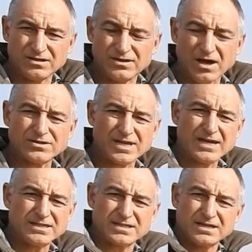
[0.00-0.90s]
those
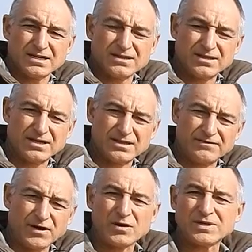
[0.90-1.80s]
days the
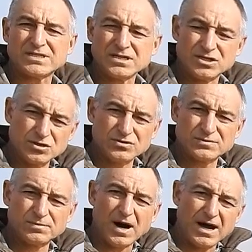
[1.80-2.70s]
frequencies
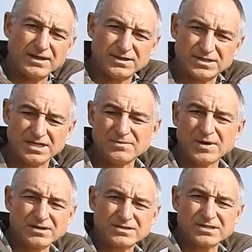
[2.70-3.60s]
used by the ski
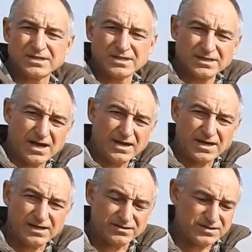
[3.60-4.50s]
boats
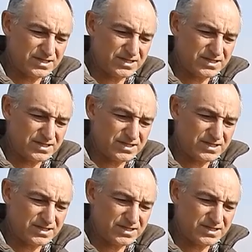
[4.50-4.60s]
going out to